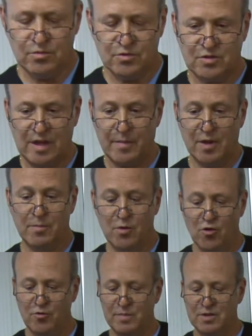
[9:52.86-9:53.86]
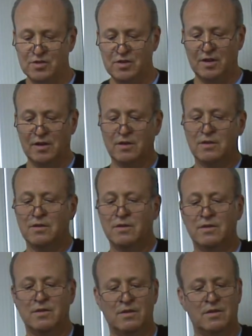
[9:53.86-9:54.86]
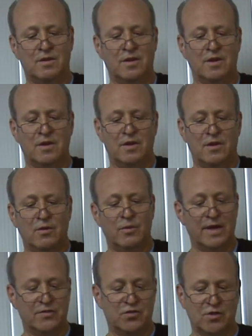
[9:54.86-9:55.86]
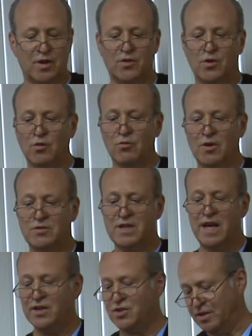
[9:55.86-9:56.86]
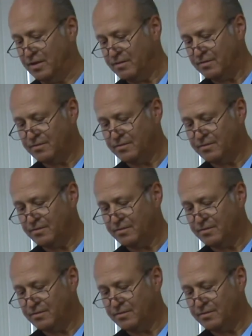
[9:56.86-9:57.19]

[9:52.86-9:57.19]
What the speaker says: some of the movements here. We have cervical rotation.